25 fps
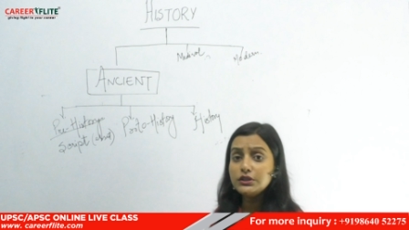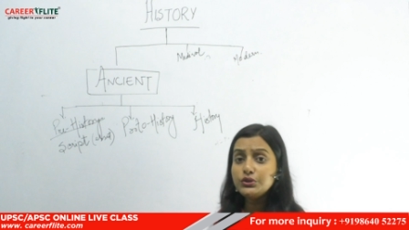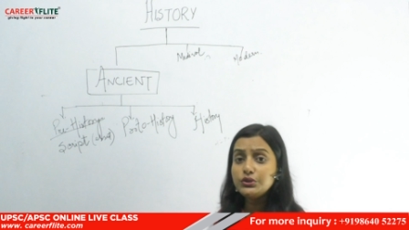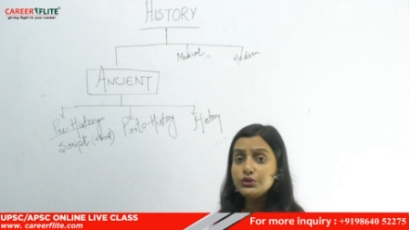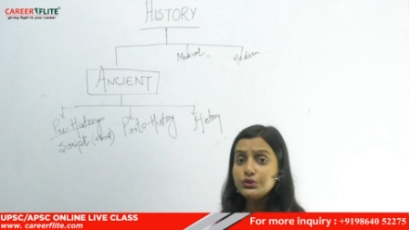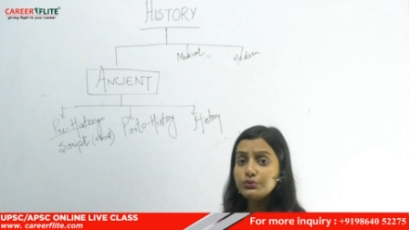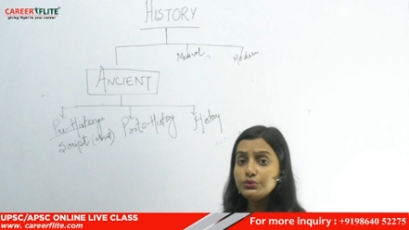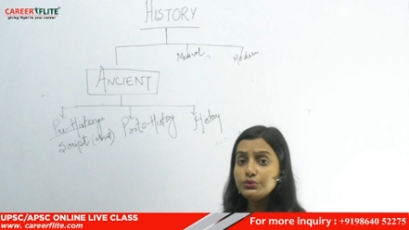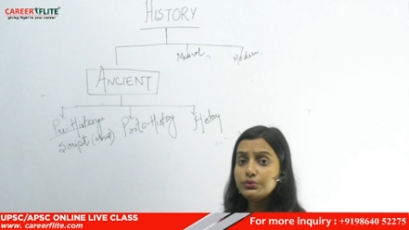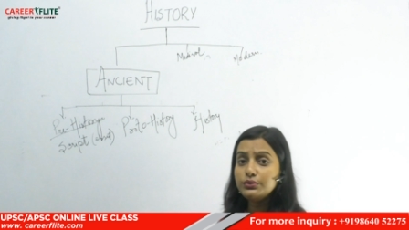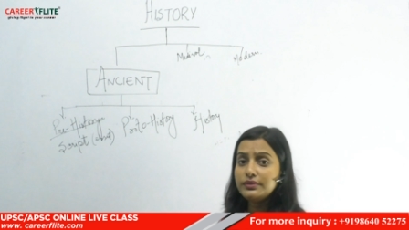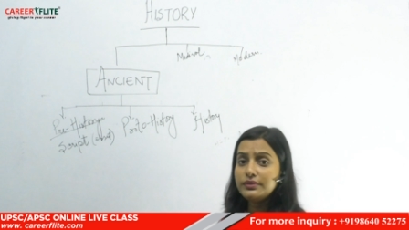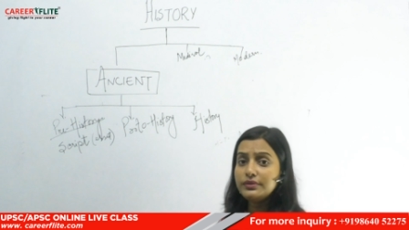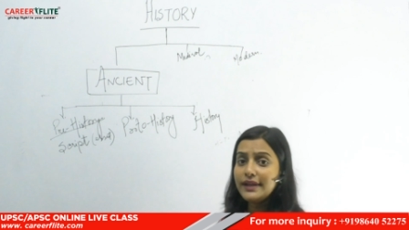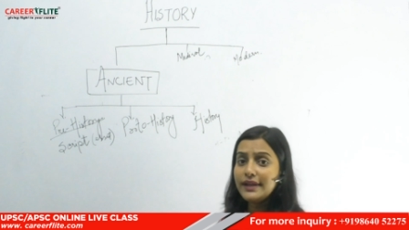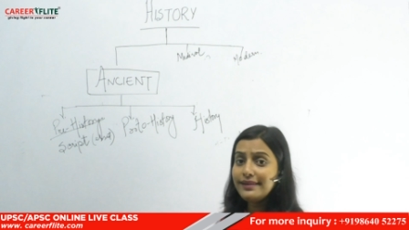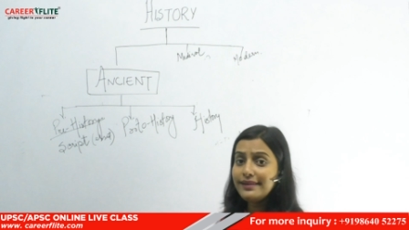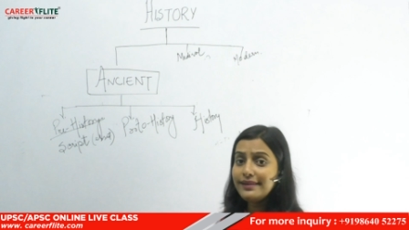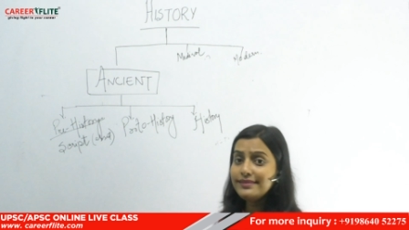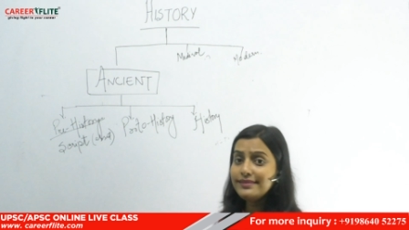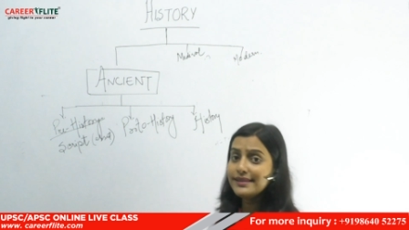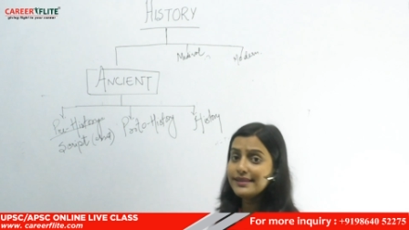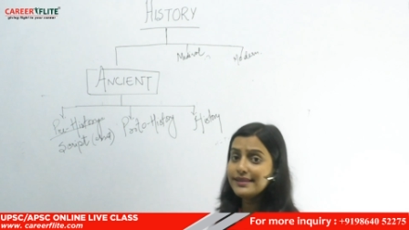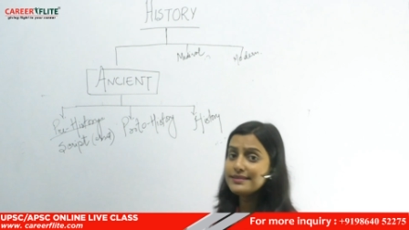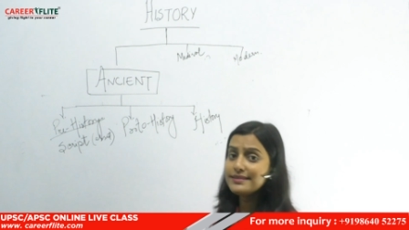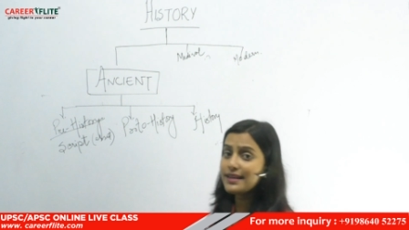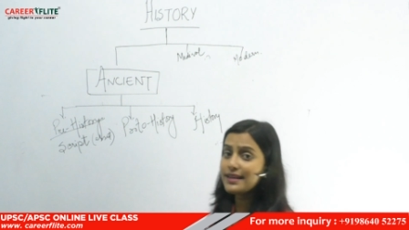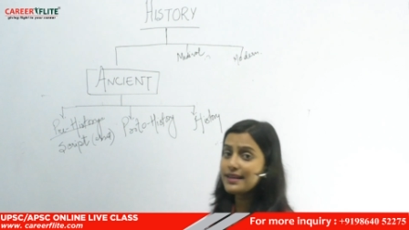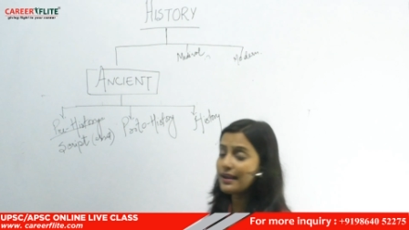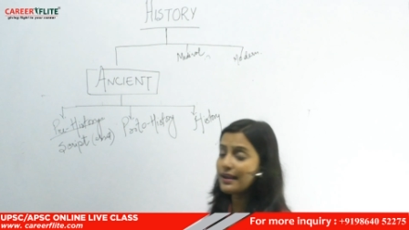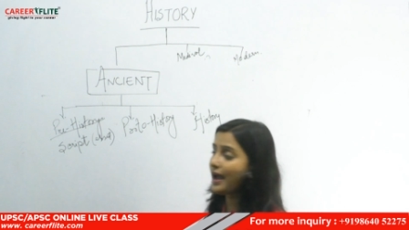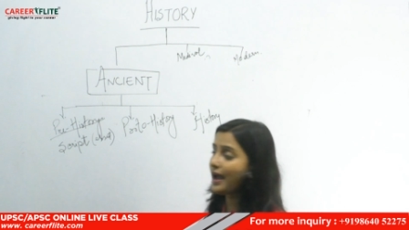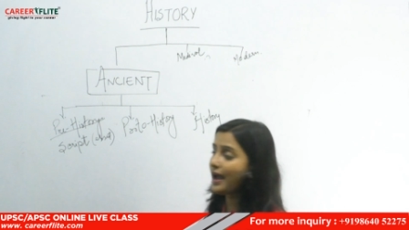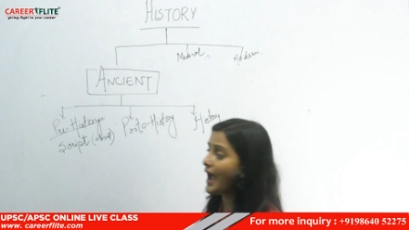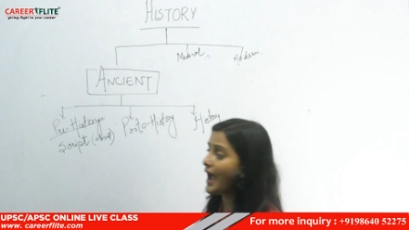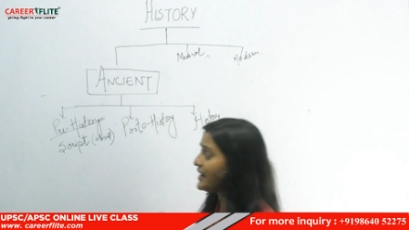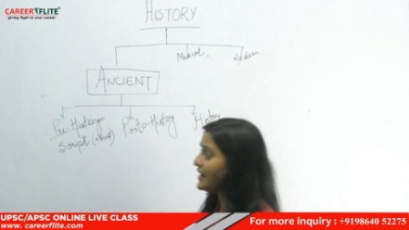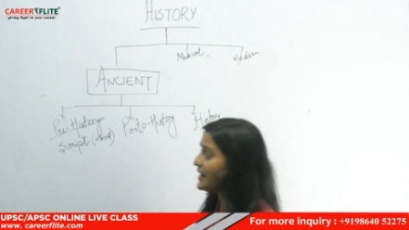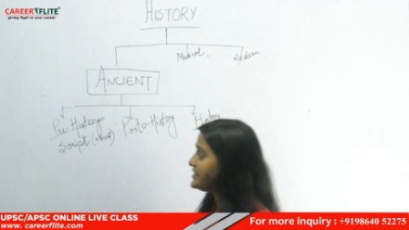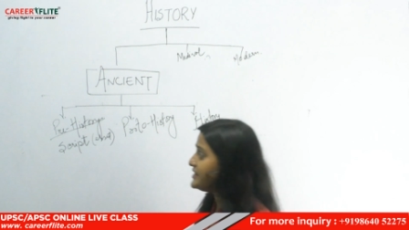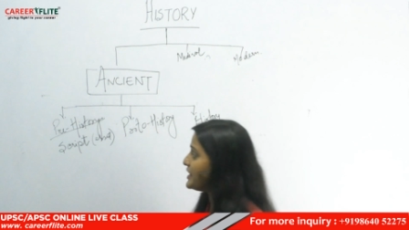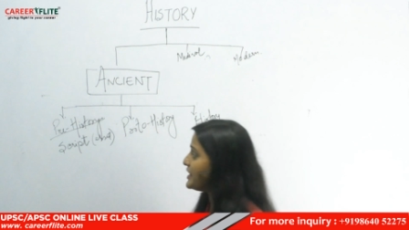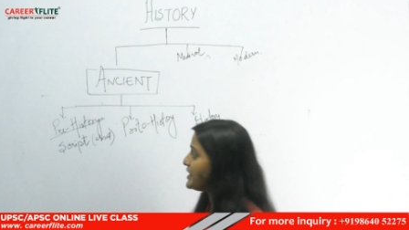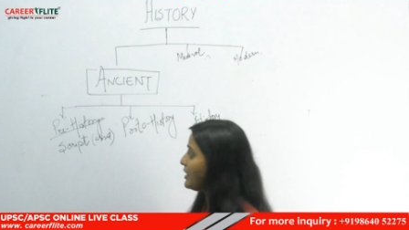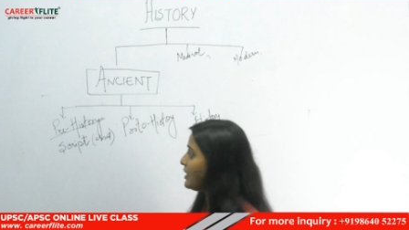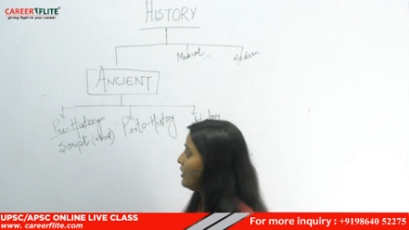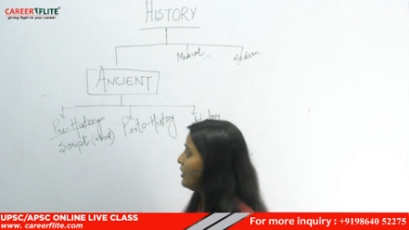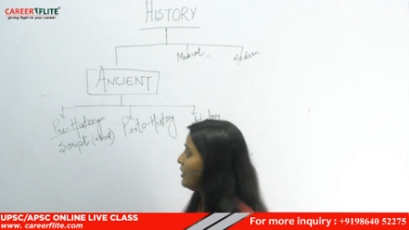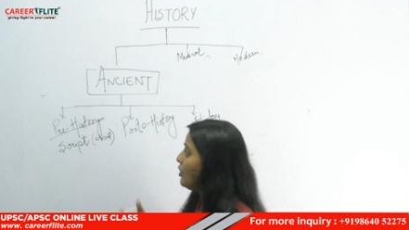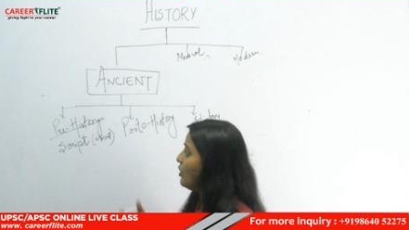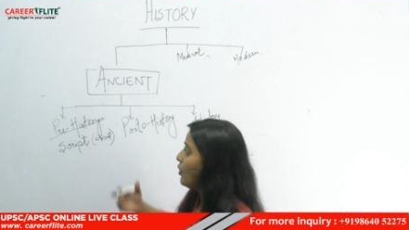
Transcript: to get the exact idea